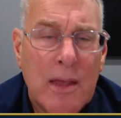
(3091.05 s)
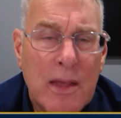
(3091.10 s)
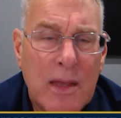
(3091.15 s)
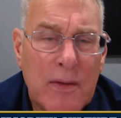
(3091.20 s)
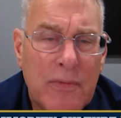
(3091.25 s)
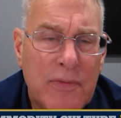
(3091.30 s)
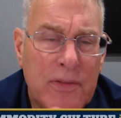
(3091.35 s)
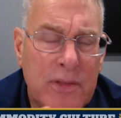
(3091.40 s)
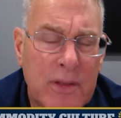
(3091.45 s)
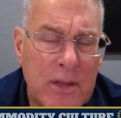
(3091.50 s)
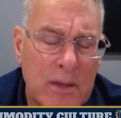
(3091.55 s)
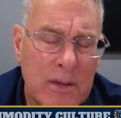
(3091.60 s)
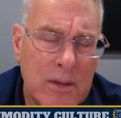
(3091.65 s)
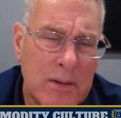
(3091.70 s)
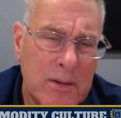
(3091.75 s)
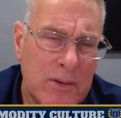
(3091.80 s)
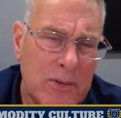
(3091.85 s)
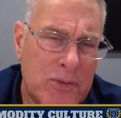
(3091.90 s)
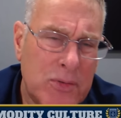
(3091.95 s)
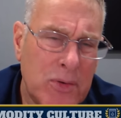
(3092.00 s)
If
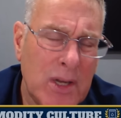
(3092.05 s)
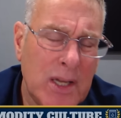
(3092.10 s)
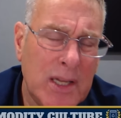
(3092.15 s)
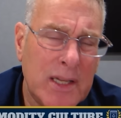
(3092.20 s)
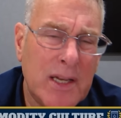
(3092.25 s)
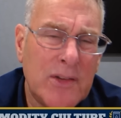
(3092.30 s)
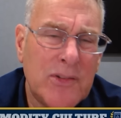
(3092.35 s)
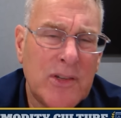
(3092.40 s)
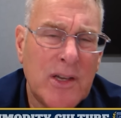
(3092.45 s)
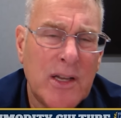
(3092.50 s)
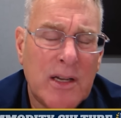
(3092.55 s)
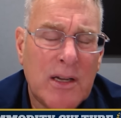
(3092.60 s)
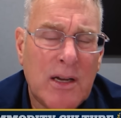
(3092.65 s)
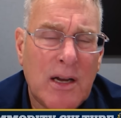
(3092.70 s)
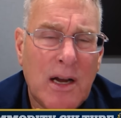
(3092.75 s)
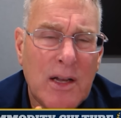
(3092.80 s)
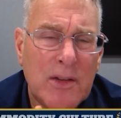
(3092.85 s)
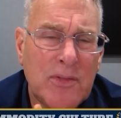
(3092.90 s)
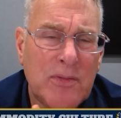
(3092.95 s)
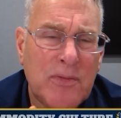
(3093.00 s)
the drilling is going to
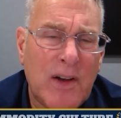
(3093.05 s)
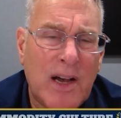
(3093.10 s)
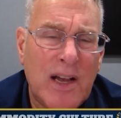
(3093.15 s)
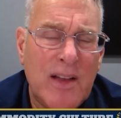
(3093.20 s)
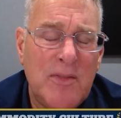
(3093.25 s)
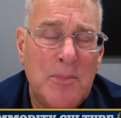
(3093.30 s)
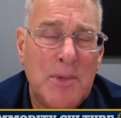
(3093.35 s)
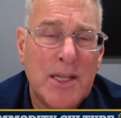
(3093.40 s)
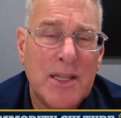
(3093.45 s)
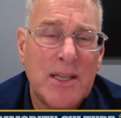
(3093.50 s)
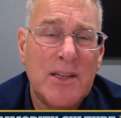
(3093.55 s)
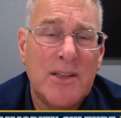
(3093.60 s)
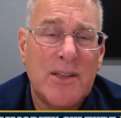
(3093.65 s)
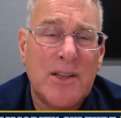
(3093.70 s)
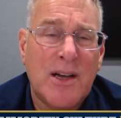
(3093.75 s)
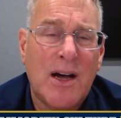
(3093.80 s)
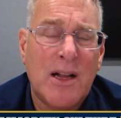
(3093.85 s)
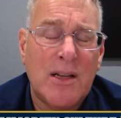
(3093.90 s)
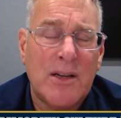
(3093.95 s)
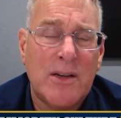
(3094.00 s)
cost $5 million
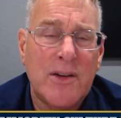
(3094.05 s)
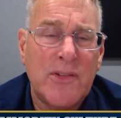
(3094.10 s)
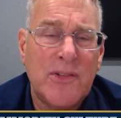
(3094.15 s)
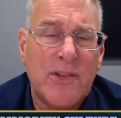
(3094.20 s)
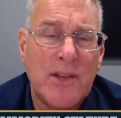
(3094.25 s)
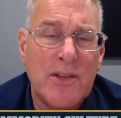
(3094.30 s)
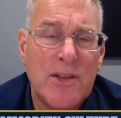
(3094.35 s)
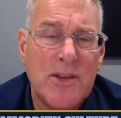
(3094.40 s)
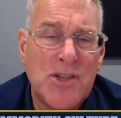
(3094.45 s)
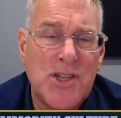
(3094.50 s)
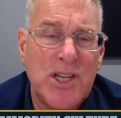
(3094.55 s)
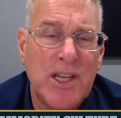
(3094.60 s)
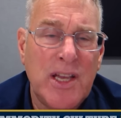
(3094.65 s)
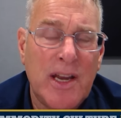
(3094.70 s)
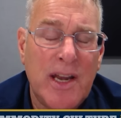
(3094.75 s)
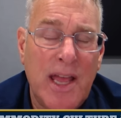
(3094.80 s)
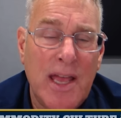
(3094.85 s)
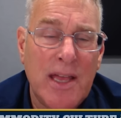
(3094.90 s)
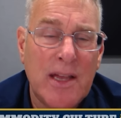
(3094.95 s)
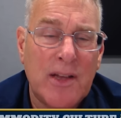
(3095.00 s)
and the
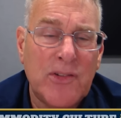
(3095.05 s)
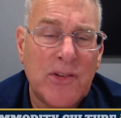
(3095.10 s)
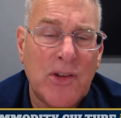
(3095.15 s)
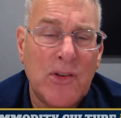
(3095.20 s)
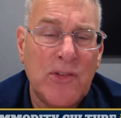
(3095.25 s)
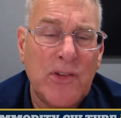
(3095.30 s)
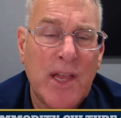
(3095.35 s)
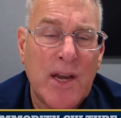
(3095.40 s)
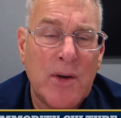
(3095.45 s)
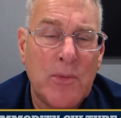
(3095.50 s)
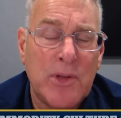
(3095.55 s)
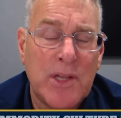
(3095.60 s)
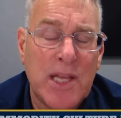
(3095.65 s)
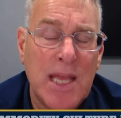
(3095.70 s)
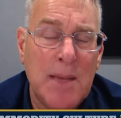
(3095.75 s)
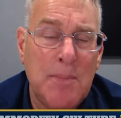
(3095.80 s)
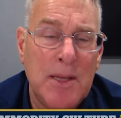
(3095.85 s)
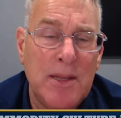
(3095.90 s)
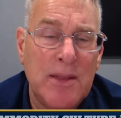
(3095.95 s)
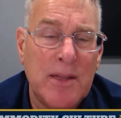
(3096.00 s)
G&A associated with
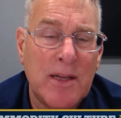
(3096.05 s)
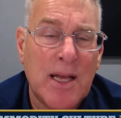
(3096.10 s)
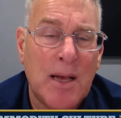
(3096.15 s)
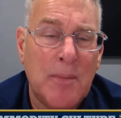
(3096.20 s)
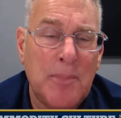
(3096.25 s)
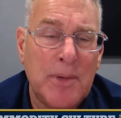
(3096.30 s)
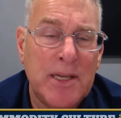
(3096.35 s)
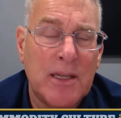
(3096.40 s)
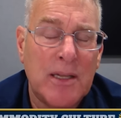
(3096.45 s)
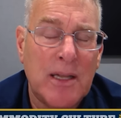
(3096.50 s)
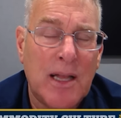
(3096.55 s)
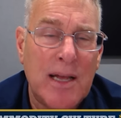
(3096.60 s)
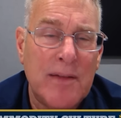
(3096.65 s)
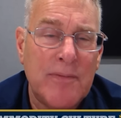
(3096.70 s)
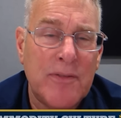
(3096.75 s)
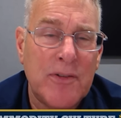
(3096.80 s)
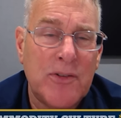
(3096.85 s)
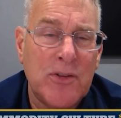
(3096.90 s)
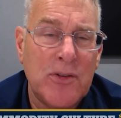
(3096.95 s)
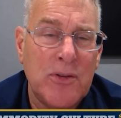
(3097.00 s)
keeping the company
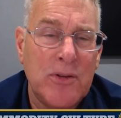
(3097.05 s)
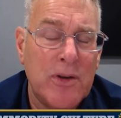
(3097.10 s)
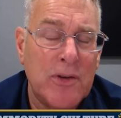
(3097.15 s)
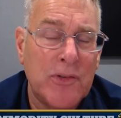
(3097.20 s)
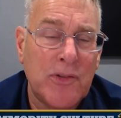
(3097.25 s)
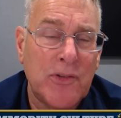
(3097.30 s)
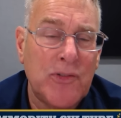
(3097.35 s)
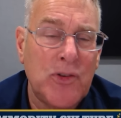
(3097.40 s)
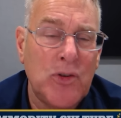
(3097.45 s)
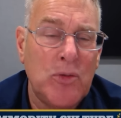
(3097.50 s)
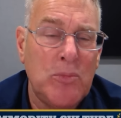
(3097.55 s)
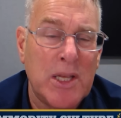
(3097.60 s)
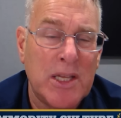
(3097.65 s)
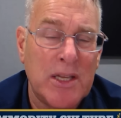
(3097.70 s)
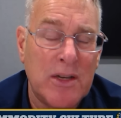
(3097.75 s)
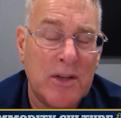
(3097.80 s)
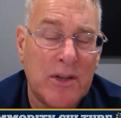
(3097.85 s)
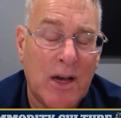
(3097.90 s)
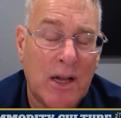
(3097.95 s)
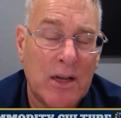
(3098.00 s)
alive for two years is $2
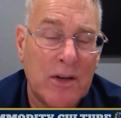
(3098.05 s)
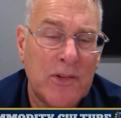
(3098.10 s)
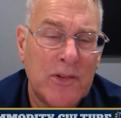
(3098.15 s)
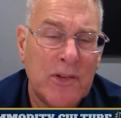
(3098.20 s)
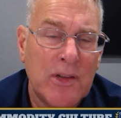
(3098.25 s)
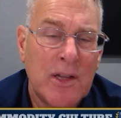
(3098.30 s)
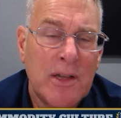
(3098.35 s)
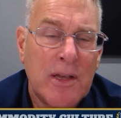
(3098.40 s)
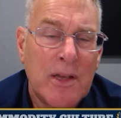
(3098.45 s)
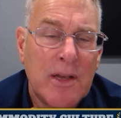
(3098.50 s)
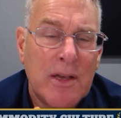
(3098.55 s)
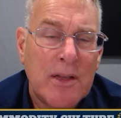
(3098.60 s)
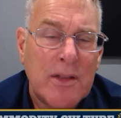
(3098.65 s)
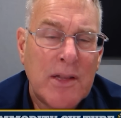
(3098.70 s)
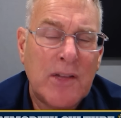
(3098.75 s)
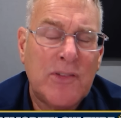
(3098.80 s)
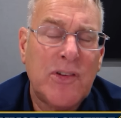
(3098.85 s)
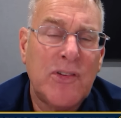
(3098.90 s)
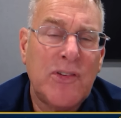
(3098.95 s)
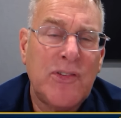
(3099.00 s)
million,
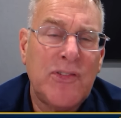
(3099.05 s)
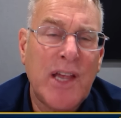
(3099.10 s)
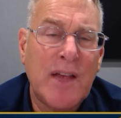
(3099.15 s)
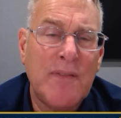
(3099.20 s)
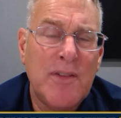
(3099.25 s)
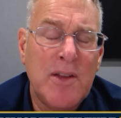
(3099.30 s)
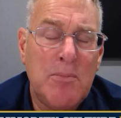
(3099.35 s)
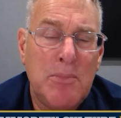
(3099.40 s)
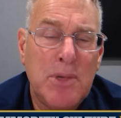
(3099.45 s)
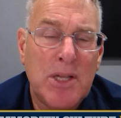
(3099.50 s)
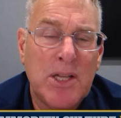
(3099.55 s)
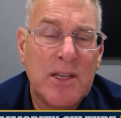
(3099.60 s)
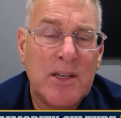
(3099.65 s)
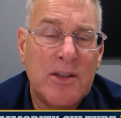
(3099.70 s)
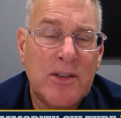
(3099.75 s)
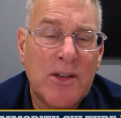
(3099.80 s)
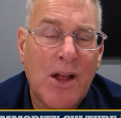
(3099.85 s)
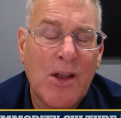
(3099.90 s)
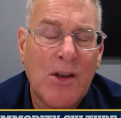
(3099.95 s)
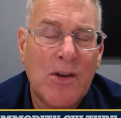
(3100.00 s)
that's a $7
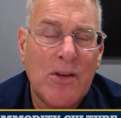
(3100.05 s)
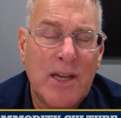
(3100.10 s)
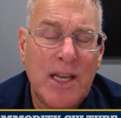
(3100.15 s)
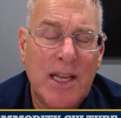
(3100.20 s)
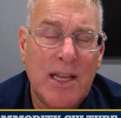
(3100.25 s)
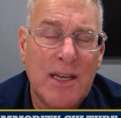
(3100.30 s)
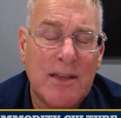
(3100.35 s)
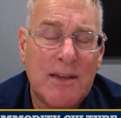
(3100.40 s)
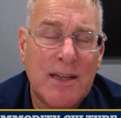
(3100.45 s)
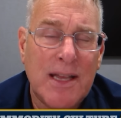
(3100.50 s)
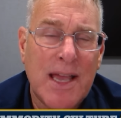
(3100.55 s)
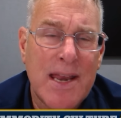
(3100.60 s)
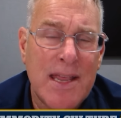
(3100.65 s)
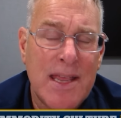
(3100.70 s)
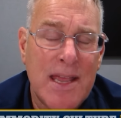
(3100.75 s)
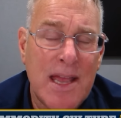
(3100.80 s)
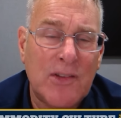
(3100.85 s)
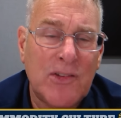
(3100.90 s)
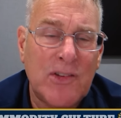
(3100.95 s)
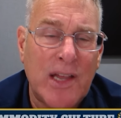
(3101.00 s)
million need to get
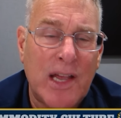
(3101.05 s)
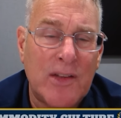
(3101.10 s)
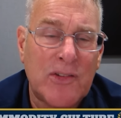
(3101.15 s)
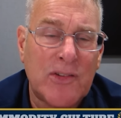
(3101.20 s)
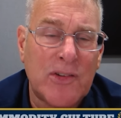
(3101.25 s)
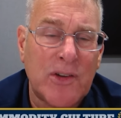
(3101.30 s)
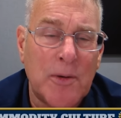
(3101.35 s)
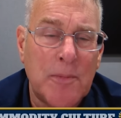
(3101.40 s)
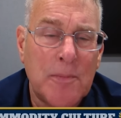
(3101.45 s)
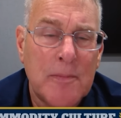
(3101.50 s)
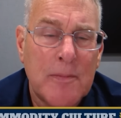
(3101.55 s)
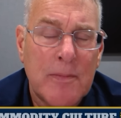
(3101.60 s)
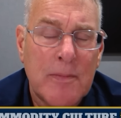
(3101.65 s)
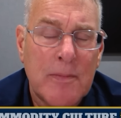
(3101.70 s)
a yes answer.